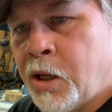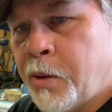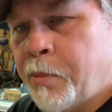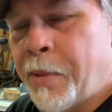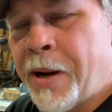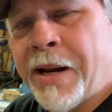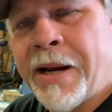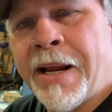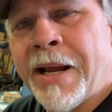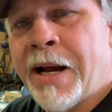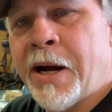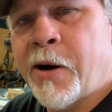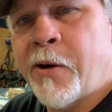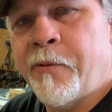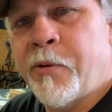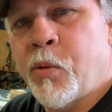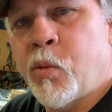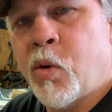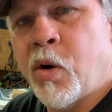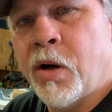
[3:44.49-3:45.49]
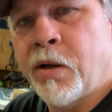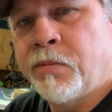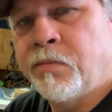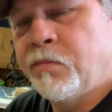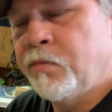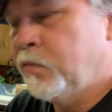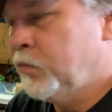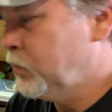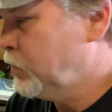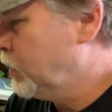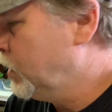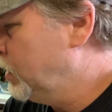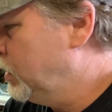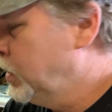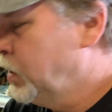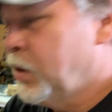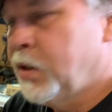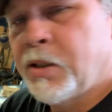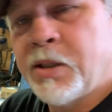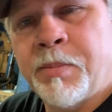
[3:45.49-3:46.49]
You mount it however you want
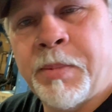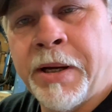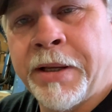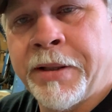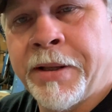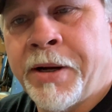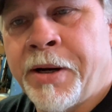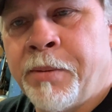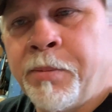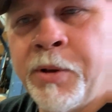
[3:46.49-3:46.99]
to make the air